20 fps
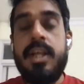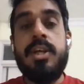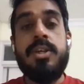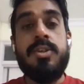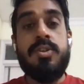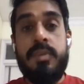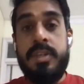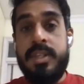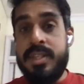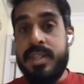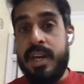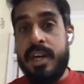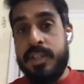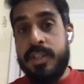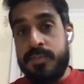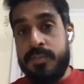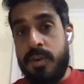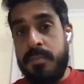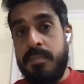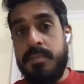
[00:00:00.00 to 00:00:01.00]
So it starts
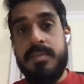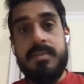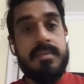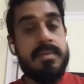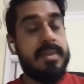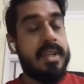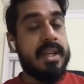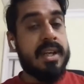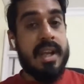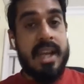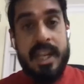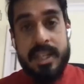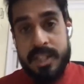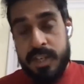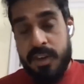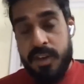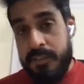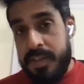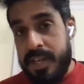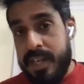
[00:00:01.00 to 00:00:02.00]
from the
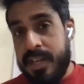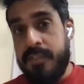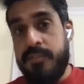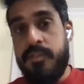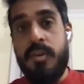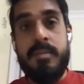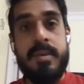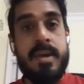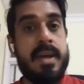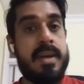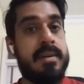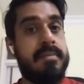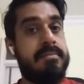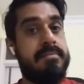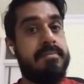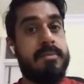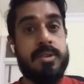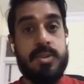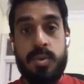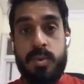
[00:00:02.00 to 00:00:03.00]
collection of data from a
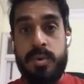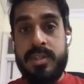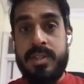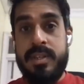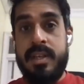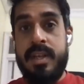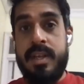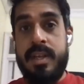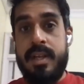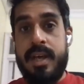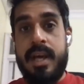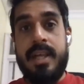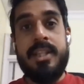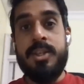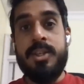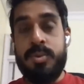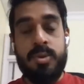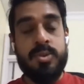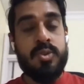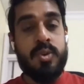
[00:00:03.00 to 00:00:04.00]
source, and the
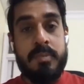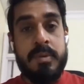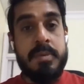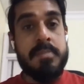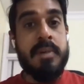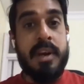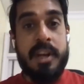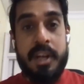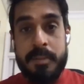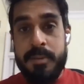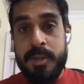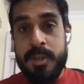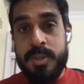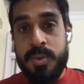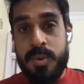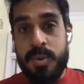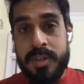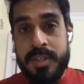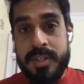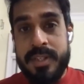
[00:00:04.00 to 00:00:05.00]
source could be multiple
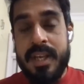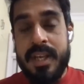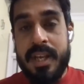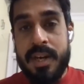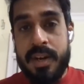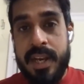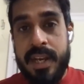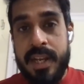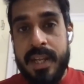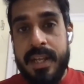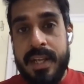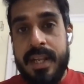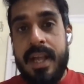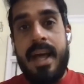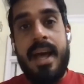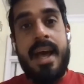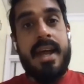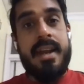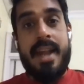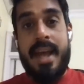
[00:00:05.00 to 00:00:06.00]
source, right?
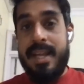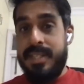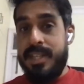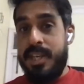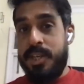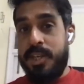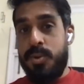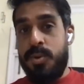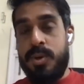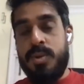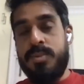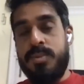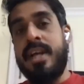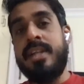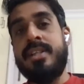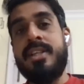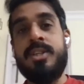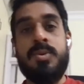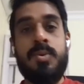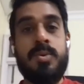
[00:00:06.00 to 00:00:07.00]
And as I told you
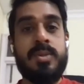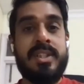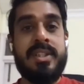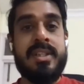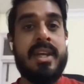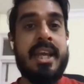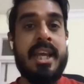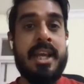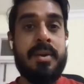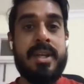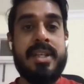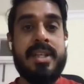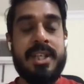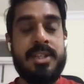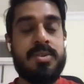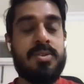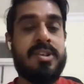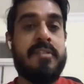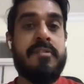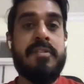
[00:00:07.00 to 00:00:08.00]
that the sources are increasing,
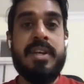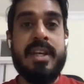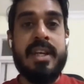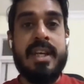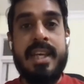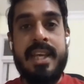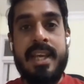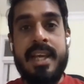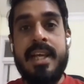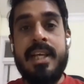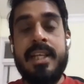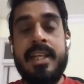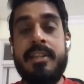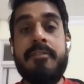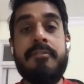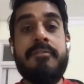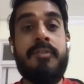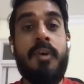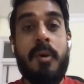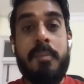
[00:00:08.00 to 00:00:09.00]
so definitely the
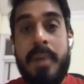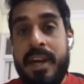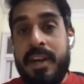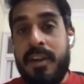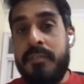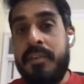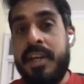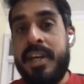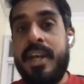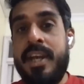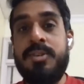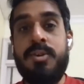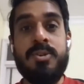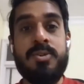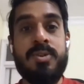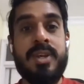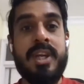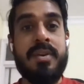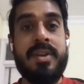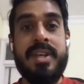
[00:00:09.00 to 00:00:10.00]
format of data is
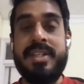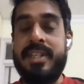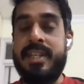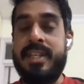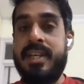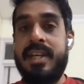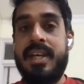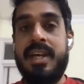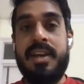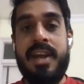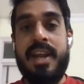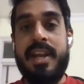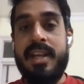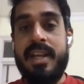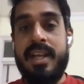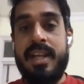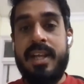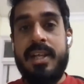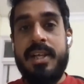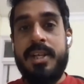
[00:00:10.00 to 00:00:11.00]
also increasing,
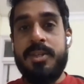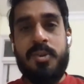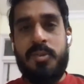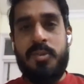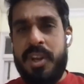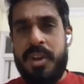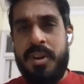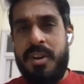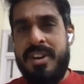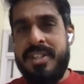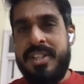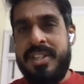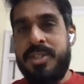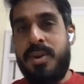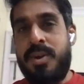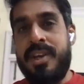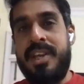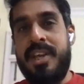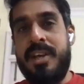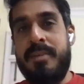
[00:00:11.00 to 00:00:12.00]
right? So we are not just
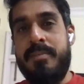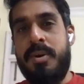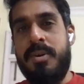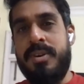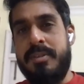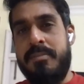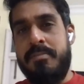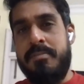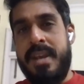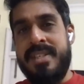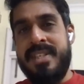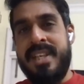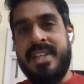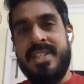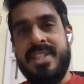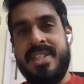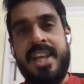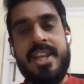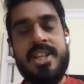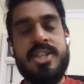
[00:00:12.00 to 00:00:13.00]
talking about some basic
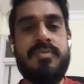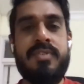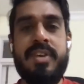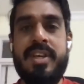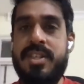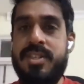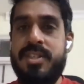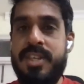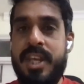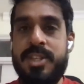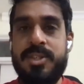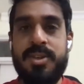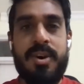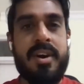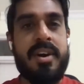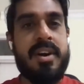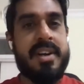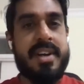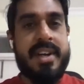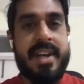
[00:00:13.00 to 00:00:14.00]
CSV,
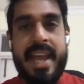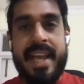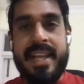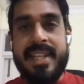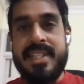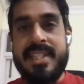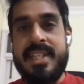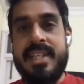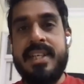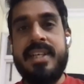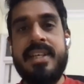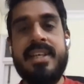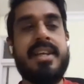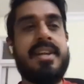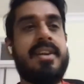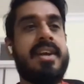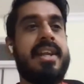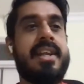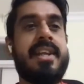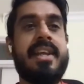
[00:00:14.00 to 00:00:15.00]
JSON, text,
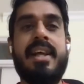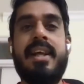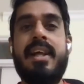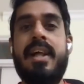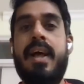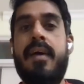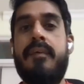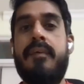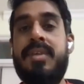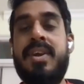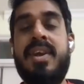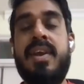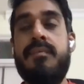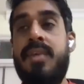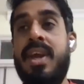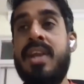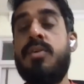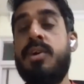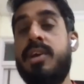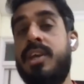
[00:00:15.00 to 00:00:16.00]
right? We
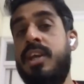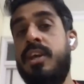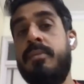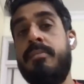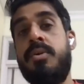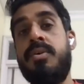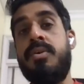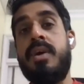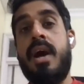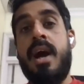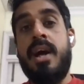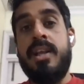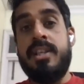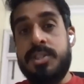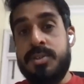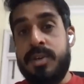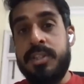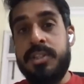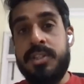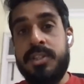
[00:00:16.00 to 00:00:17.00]
are talking about
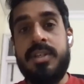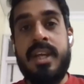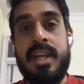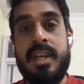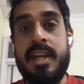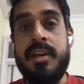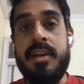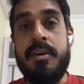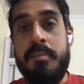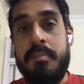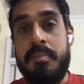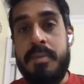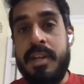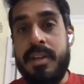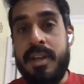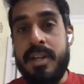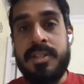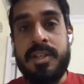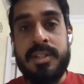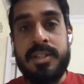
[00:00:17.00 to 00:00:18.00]
unstructured data, complete
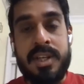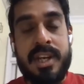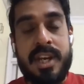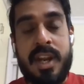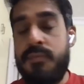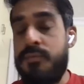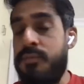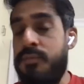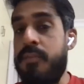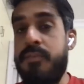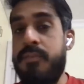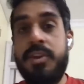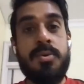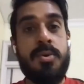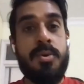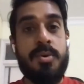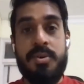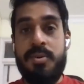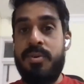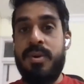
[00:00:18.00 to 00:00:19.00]
unstructured data, where we
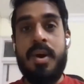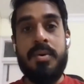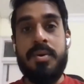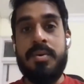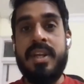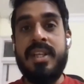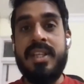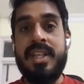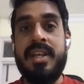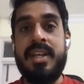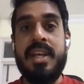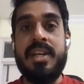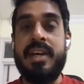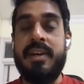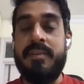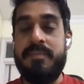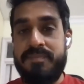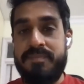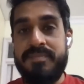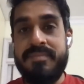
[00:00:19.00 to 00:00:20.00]
don't know how to read the
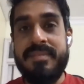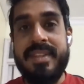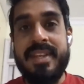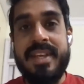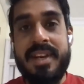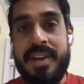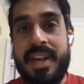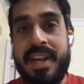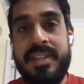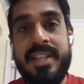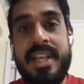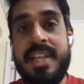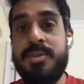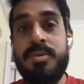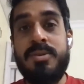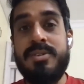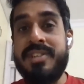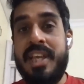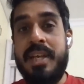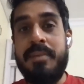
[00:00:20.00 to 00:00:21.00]
data, right? There's
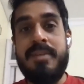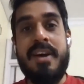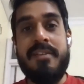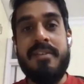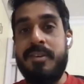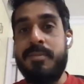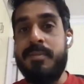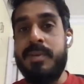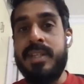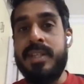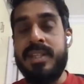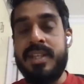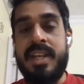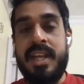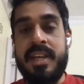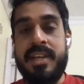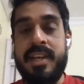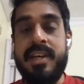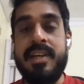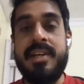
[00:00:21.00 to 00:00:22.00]
no schema available in the
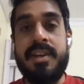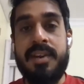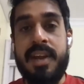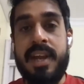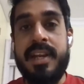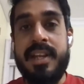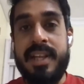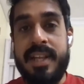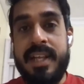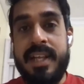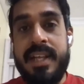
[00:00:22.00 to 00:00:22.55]
data, right?